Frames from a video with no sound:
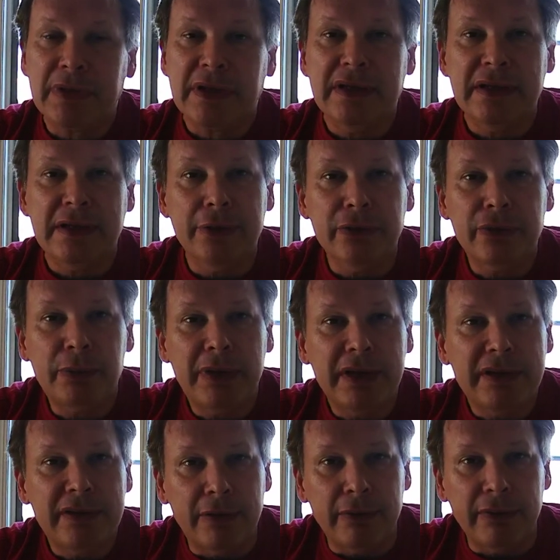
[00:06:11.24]
Here's what I
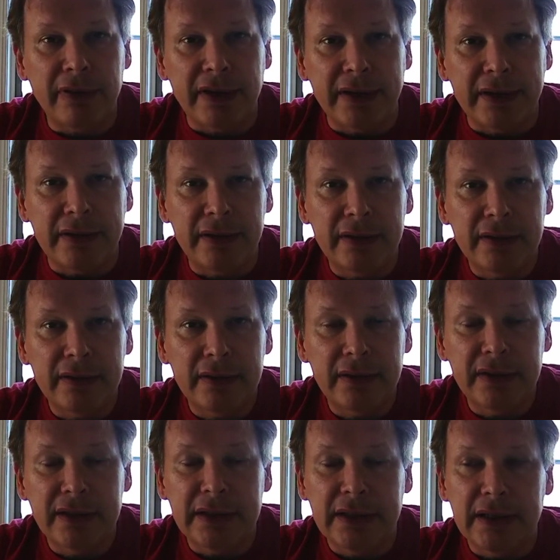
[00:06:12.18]
don't like,
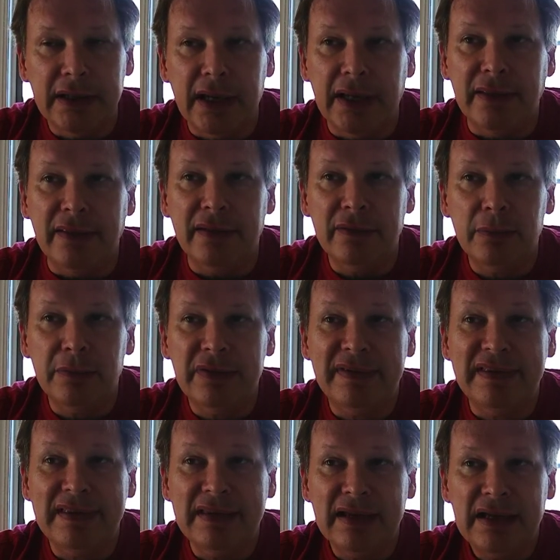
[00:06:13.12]
and this was
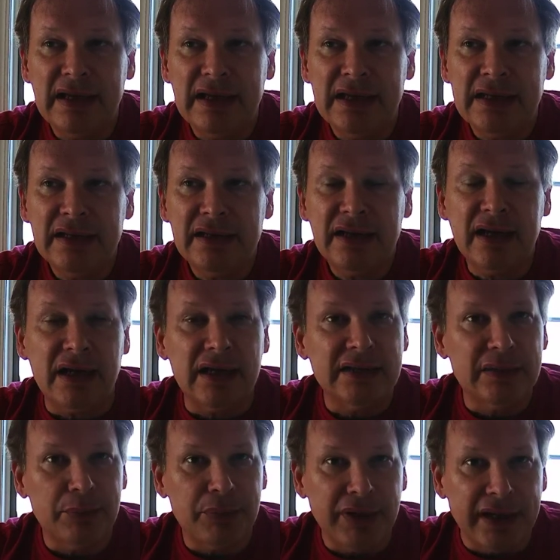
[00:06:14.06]
not
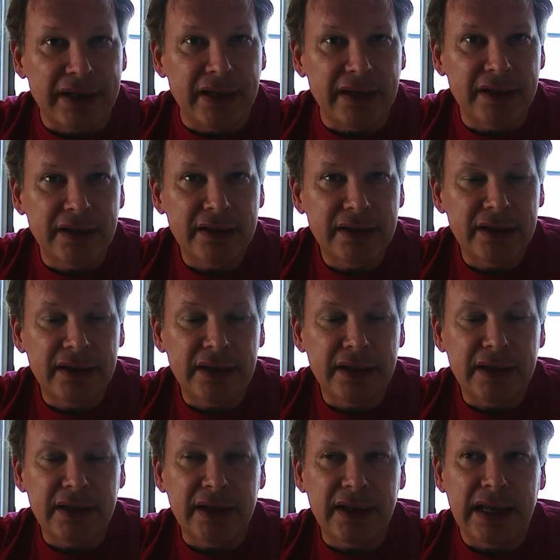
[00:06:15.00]
contemplated,
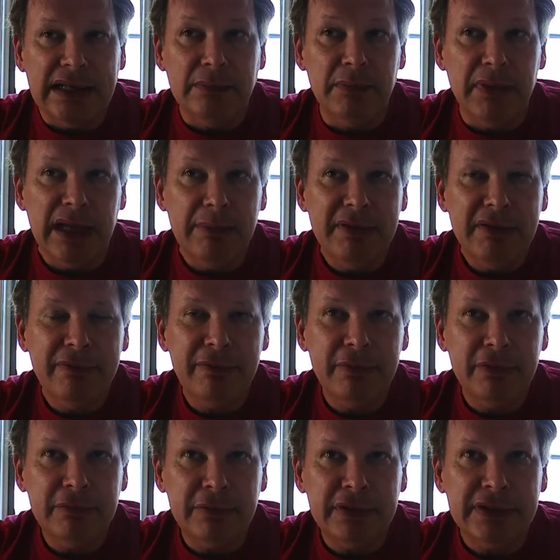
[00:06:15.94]
and maybe if it
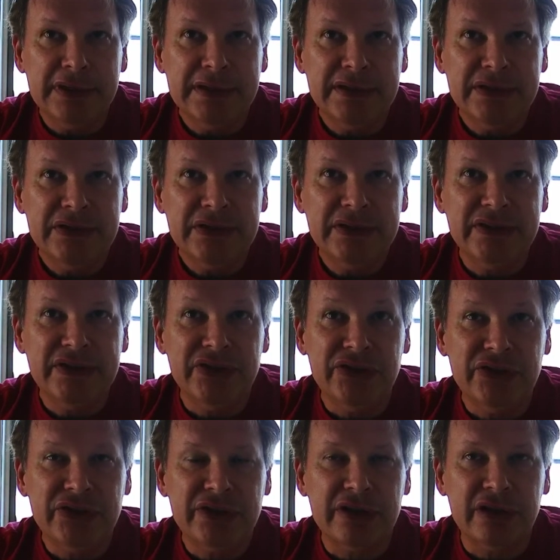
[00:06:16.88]
was
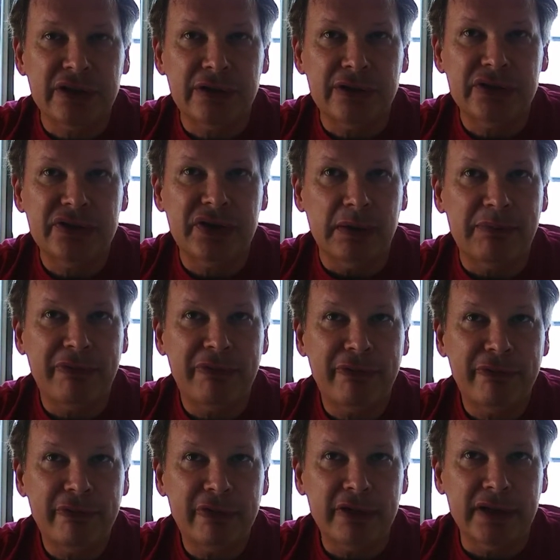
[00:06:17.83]
disclosed up
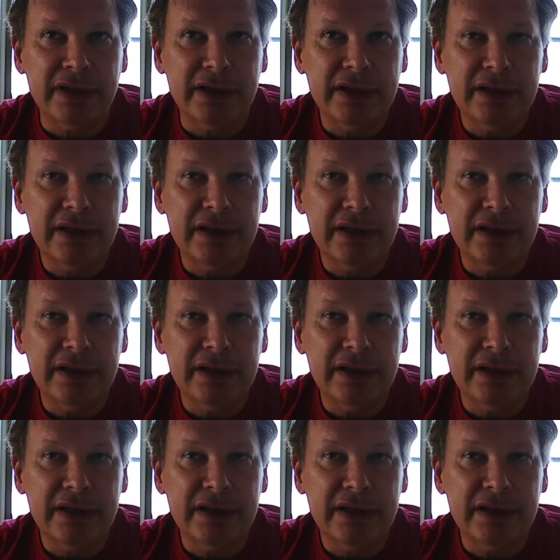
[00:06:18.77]
front,